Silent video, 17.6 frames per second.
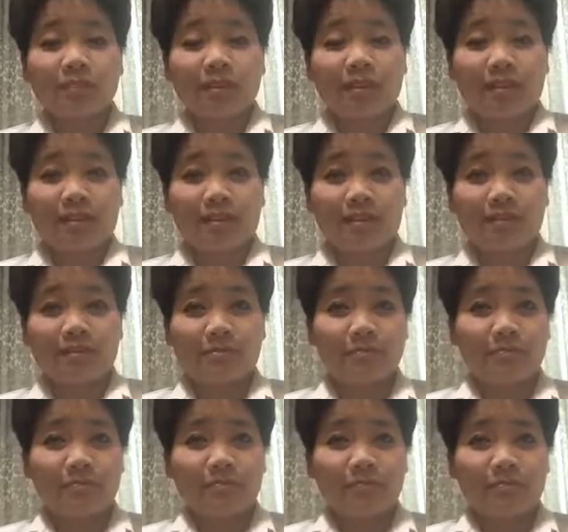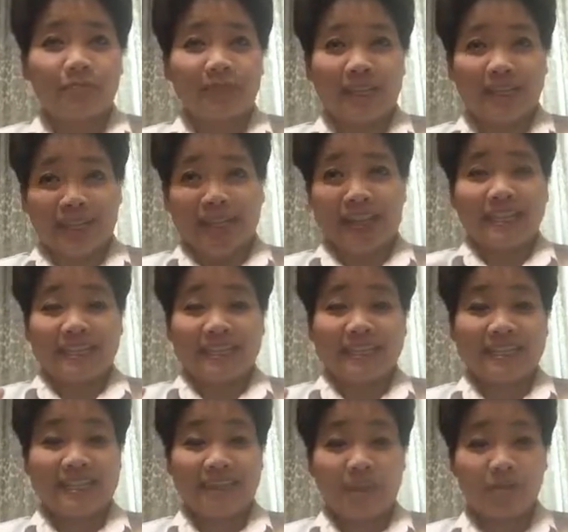then I can
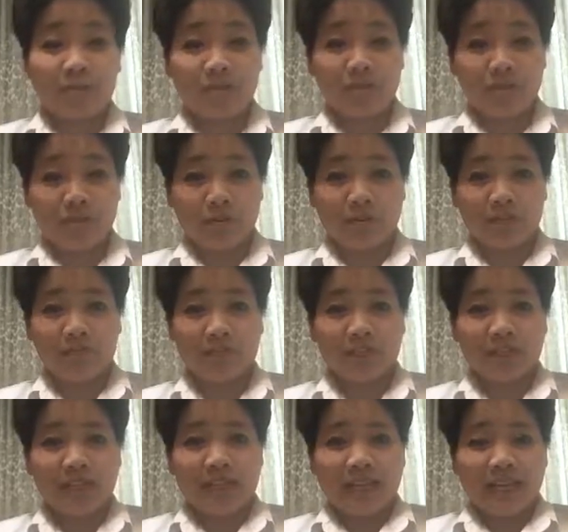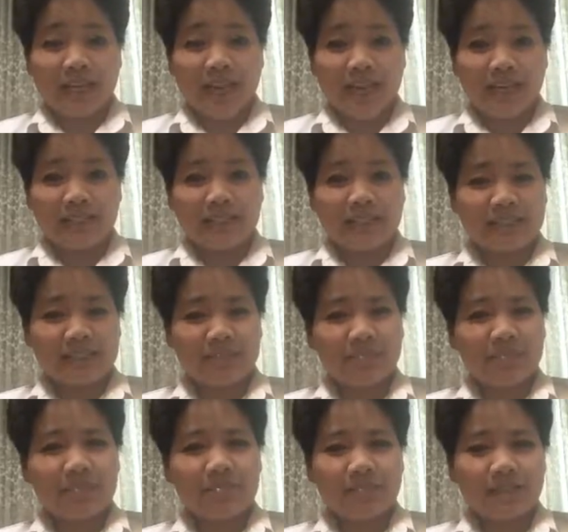connect with you. And then
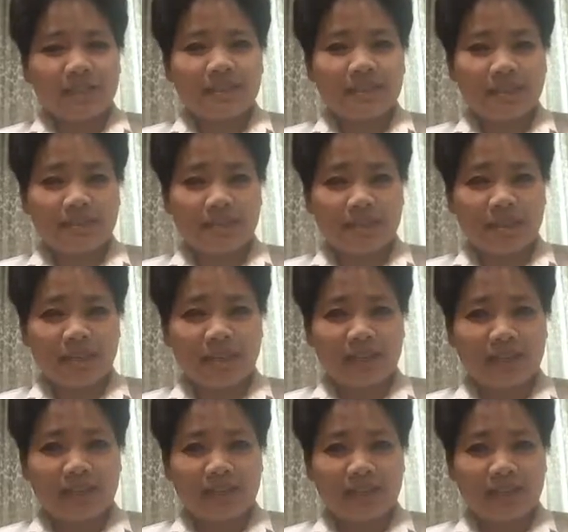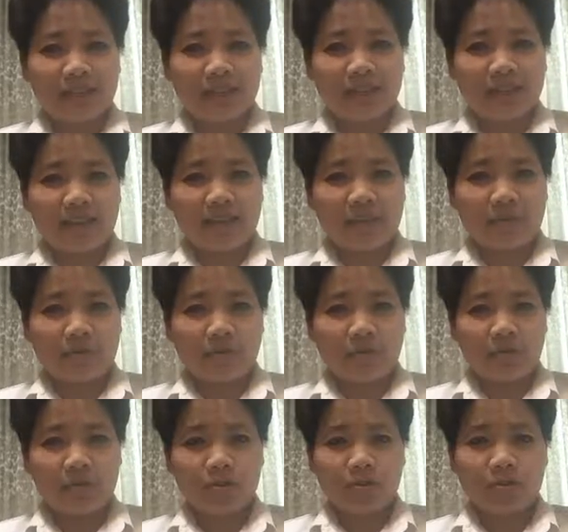somebody messaged me and say,
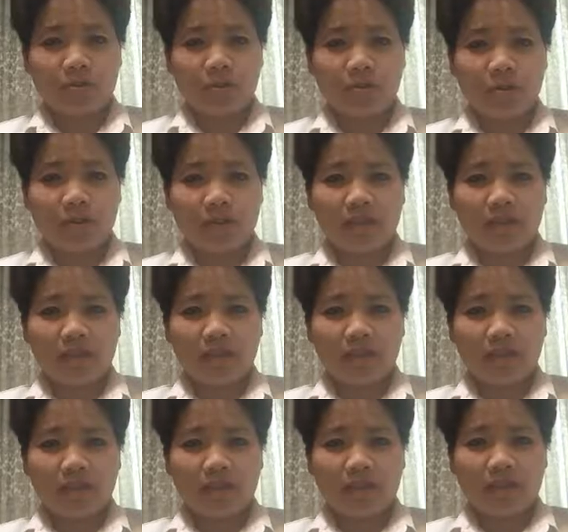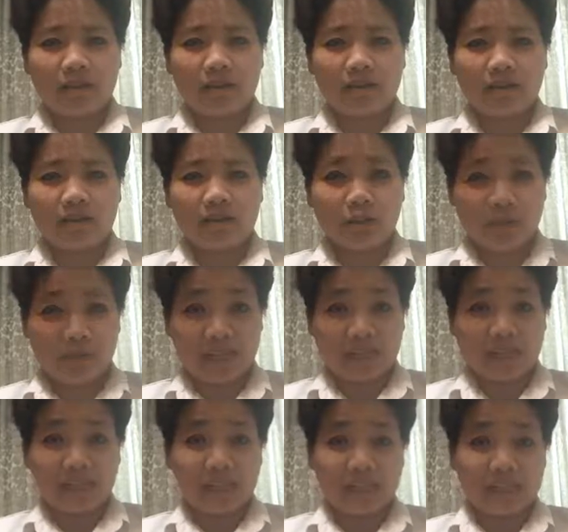well, you're doing so
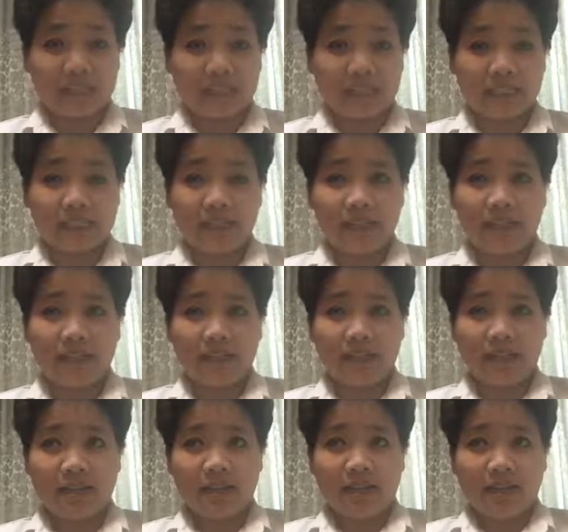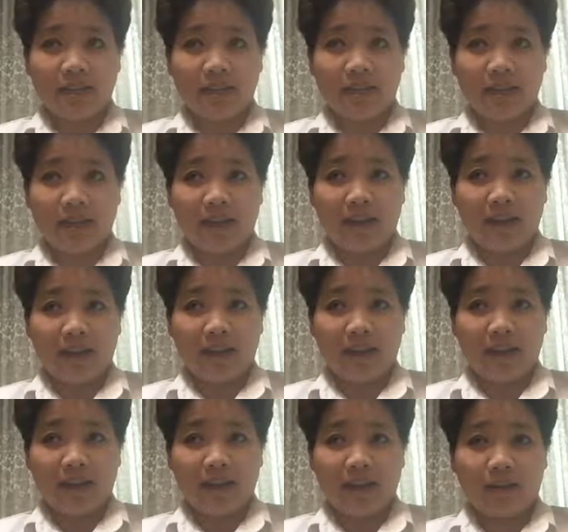many things.
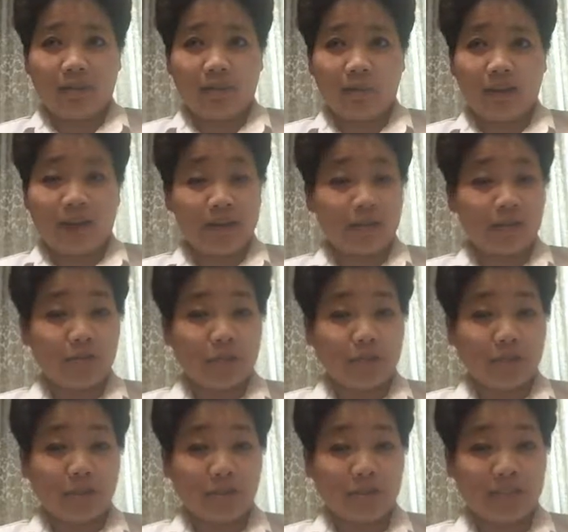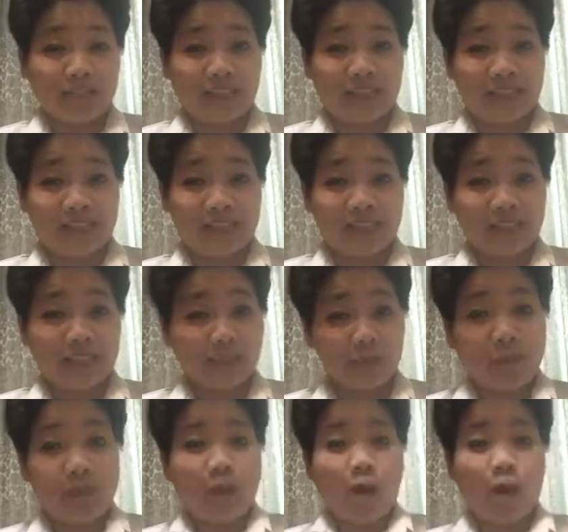Why are you doing so many things, and
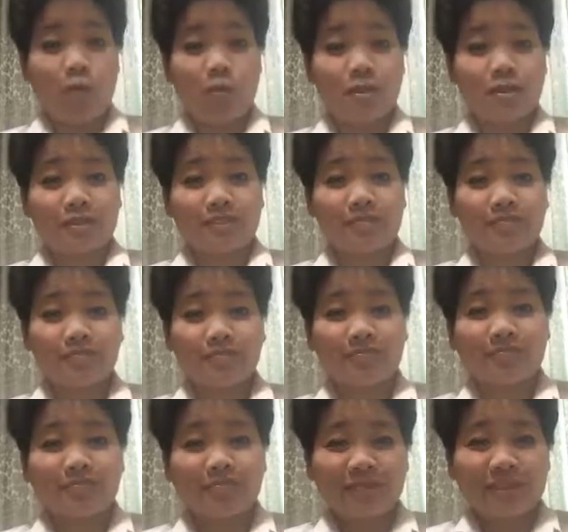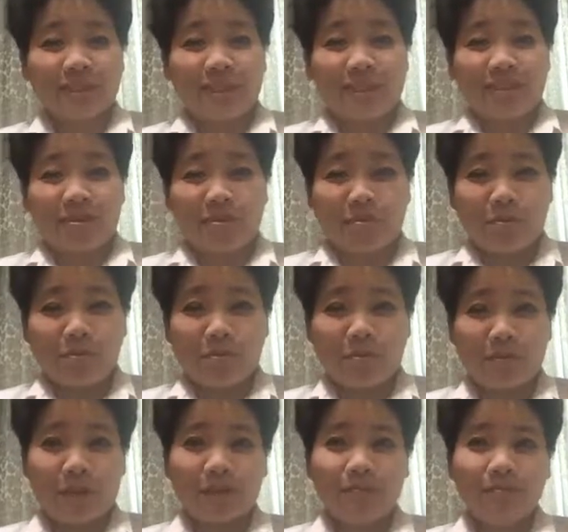do they all work?
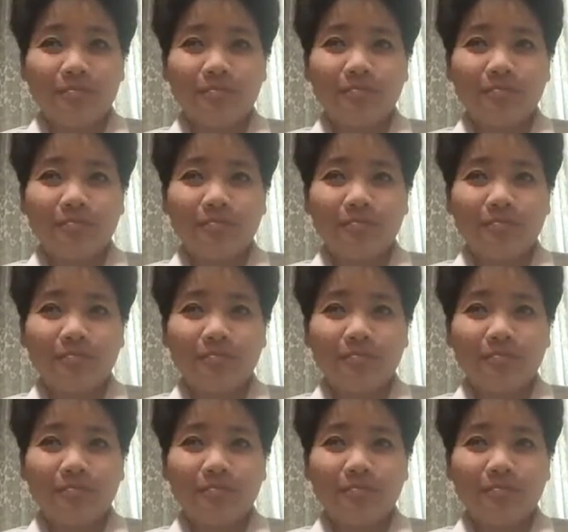Well,